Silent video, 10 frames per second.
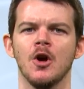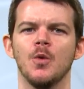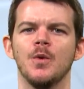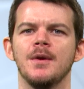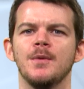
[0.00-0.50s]

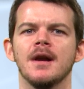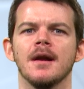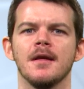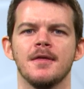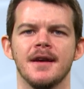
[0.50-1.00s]
We
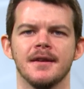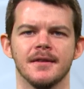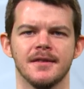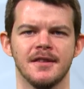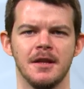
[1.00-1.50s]
will then
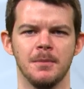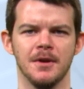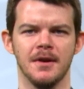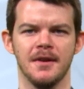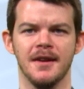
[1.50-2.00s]
see
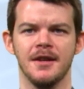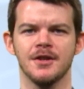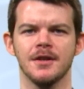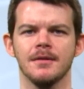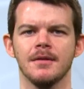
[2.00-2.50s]

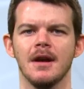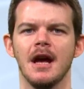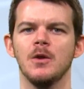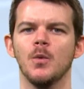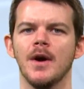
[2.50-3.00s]
penalization
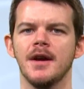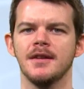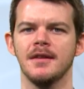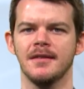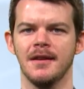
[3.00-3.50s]
and weight
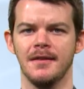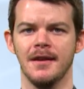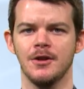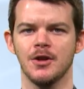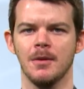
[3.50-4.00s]

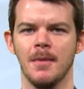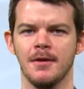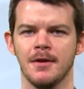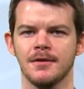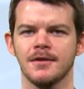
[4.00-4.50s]
initialization
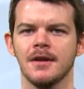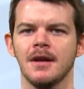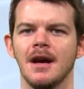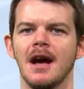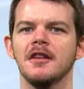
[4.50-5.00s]
methods
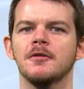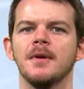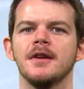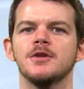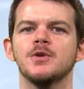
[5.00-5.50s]
and
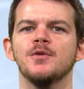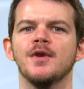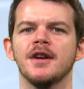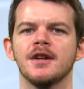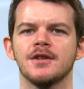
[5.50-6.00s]
explain two
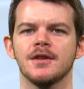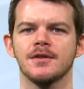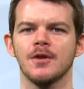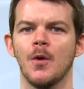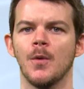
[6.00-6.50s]

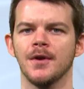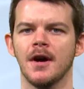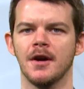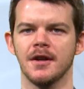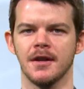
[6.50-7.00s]
variations around
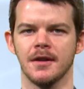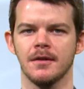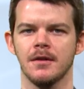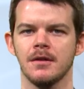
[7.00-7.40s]
RNN,